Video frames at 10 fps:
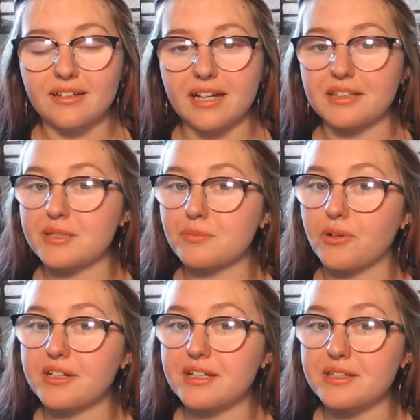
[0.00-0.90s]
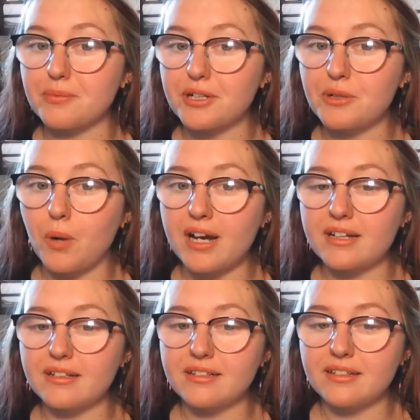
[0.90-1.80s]
At this point, it's pretty
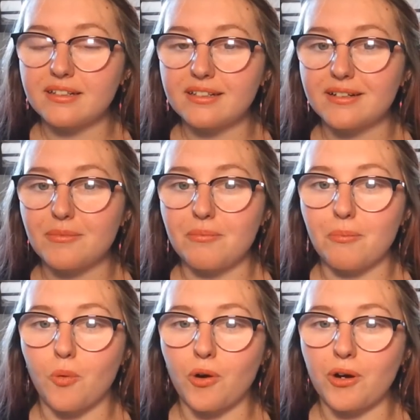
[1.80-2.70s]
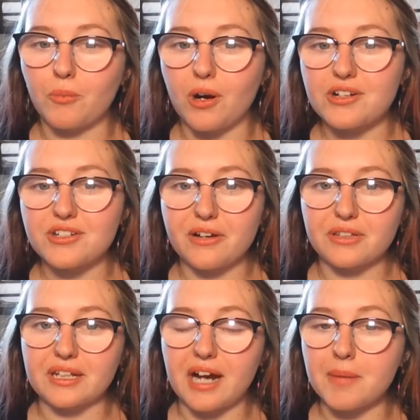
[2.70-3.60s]
white. More washed out
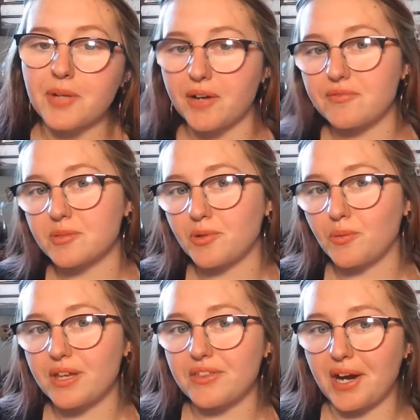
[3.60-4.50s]
than I'm comfortable with.